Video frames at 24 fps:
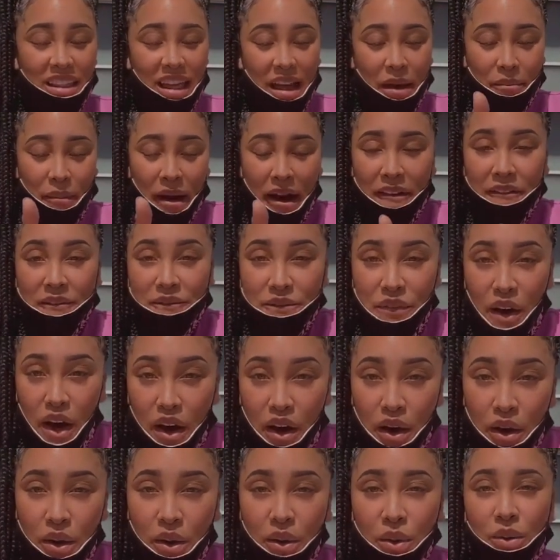Like, my
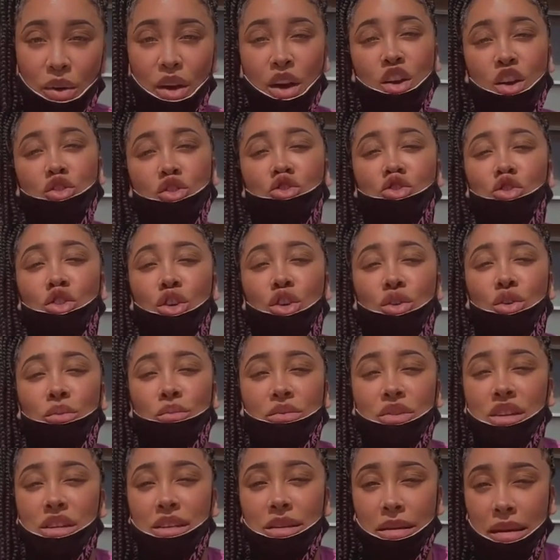phone. You
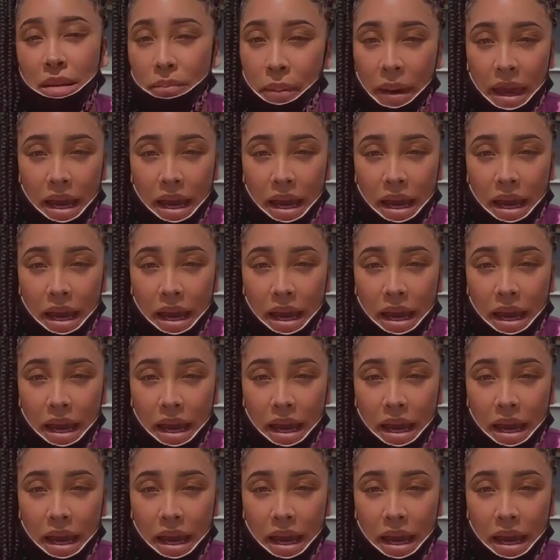don't just